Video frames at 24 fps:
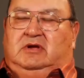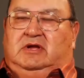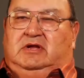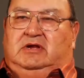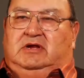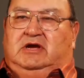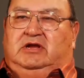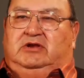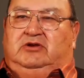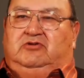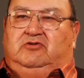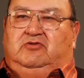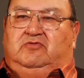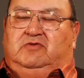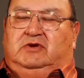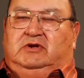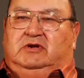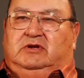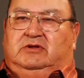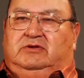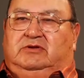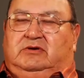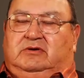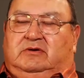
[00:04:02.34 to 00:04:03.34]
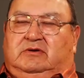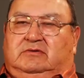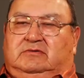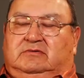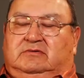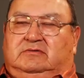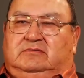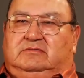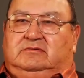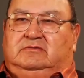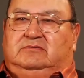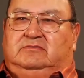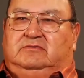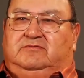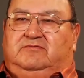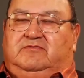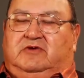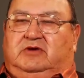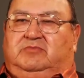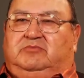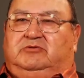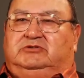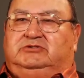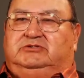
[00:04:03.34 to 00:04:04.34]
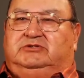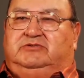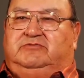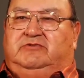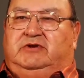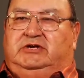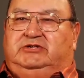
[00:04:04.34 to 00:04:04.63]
And I knew what other farmers and